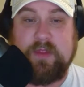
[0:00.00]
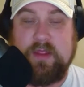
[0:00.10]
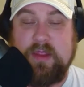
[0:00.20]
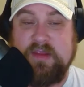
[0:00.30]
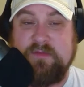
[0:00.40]

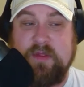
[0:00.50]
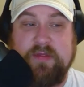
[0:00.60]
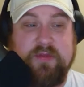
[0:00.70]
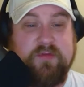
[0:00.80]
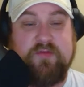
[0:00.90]
He's been
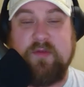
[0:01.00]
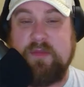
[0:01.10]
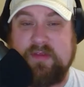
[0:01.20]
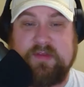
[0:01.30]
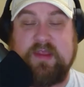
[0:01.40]
through
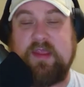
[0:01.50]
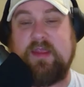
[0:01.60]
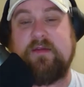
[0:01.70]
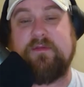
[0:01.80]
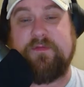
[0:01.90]

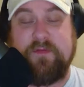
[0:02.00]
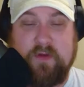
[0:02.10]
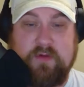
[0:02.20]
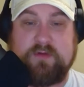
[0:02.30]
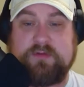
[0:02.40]
Trubisky and
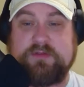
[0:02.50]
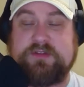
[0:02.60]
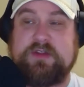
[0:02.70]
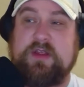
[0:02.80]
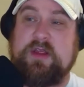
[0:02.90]

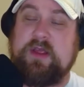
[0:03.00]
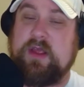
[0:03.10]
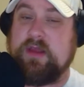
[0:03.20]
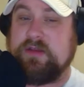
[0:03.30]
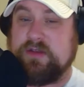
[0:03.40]
Foles
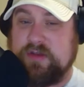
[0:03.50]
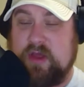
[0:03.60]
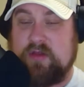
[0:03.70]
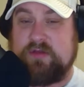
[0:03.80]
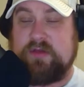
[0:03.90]
and
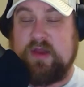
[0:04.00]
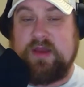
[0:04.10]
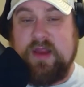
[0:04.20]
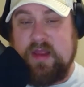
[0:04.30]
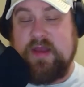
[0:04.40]
Dalton.
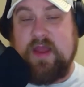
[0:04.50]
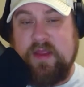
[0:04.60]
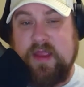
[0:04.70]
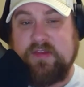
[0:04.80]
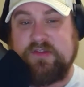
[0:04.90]
And yeah, now
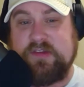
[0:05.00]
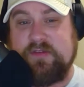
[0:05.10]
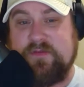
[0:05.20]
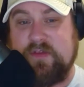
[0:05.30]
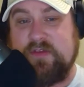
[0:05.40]
he has
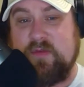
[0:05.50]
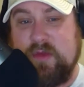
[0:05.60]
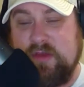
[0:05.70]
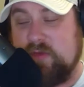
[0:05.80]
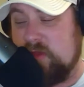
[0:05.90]
Justin Fields. And
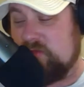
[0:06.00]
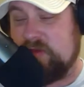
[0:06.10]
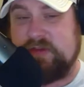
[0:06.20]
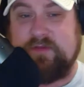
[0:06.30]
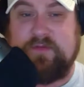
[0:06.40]
we do love
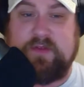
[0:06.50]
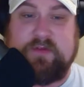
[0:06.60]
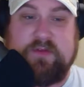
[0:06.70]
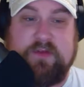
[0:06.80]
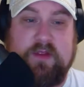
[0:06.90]
Justin
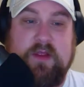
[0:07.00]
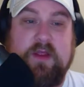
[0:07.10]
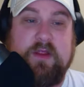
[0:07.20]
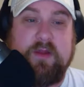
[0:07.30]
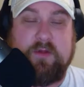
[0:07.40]
Fields.
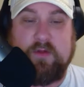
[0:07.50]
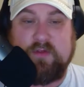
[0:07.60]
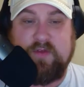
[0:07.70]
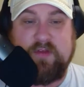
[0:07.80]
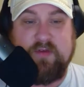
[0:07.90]
You know, Colts
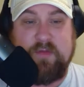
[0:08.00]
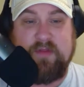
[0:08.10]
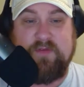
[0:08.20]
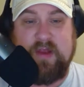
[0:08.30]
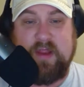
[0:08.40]
fans are a big
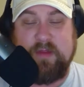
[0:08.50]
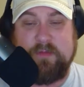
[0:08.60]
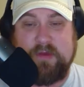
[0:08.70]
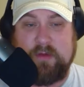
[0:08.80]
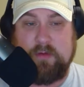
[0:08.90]
fan of him
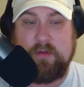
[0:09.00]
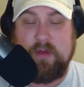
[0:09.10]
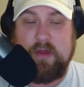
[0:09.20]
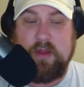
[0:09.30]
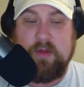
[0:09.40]
too.
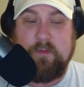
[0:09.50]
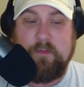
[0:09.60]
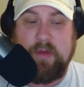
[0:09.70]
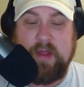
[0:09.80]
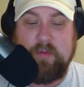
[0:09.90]

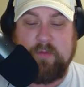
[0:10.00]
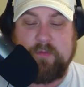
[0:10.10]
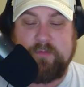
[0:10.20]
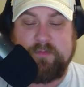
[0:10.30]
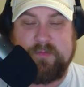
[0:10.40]
But
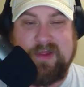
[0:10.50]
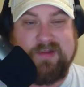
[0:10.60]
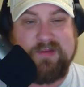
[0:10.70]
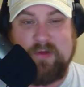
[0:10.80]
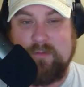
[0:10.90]
at a
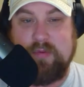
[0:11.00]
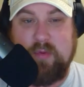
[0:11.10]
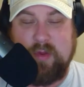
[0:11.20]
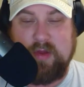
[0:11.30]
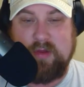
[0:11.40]
certain
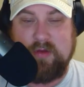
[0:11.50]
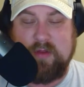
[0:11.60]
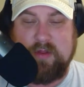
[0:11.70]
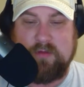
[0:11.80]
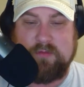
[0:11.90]
point, you
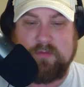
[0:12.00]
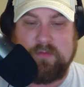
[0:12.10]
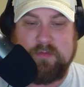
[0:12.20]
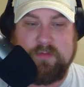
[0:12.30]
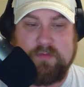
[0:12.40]
know,
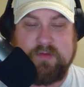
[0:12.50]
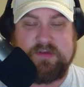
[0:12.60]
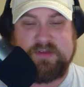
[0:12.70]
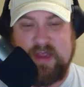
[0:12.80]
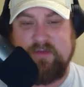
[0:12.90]

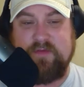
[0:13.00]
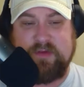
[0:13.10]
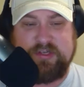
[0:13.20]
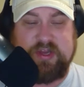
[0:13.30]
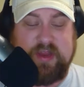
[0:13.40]
it's time for
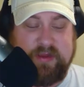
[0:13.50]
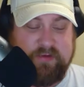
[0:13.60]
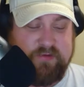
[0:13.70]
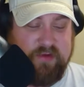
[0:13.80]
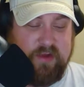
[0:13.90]
a
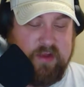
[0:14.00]
change.